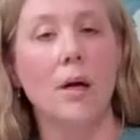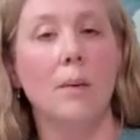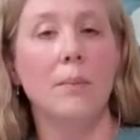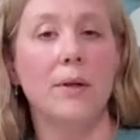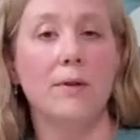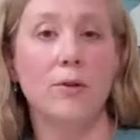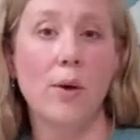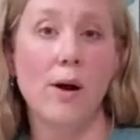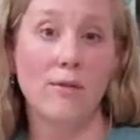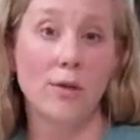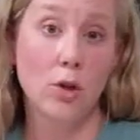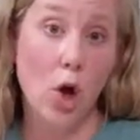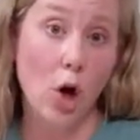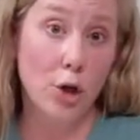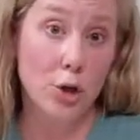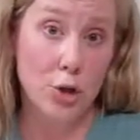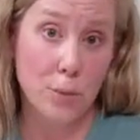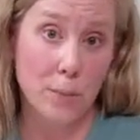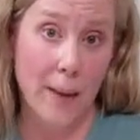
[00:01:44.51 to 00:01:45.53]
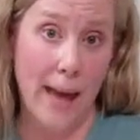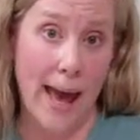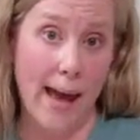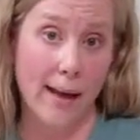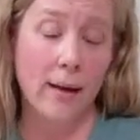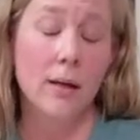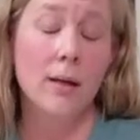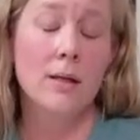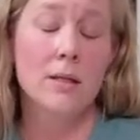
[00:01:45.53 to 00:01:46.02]
But if you have a larger
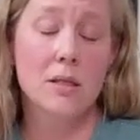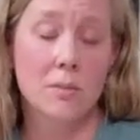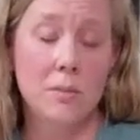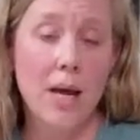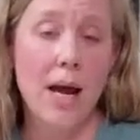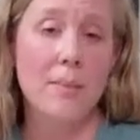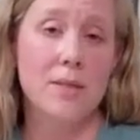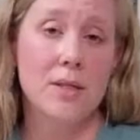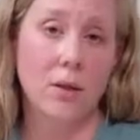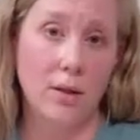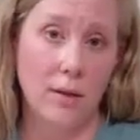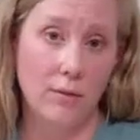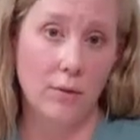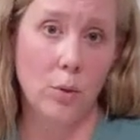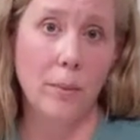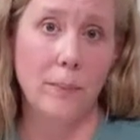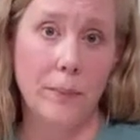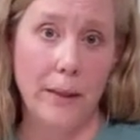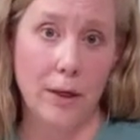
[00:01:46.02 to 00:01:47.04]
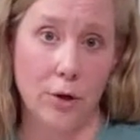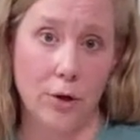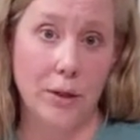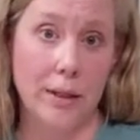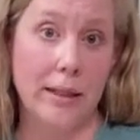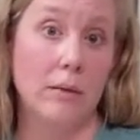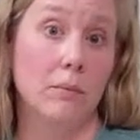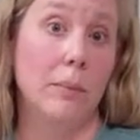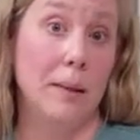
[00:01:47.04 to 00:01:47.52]
pet, sometimes they'll give you a bigger
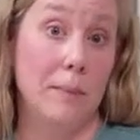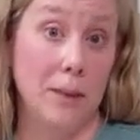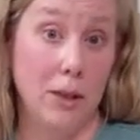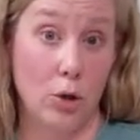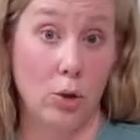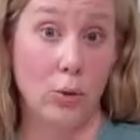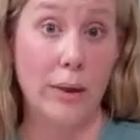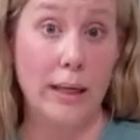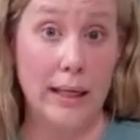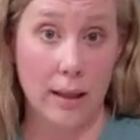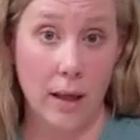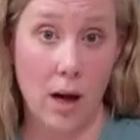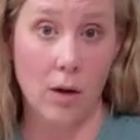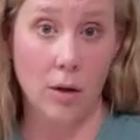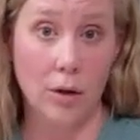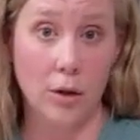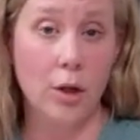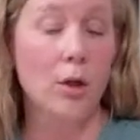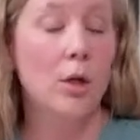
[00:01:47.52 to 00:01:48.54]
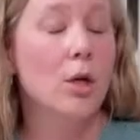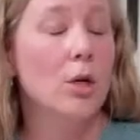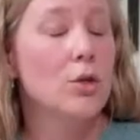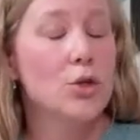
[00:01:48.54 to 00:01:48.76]
needle, maybe a green color.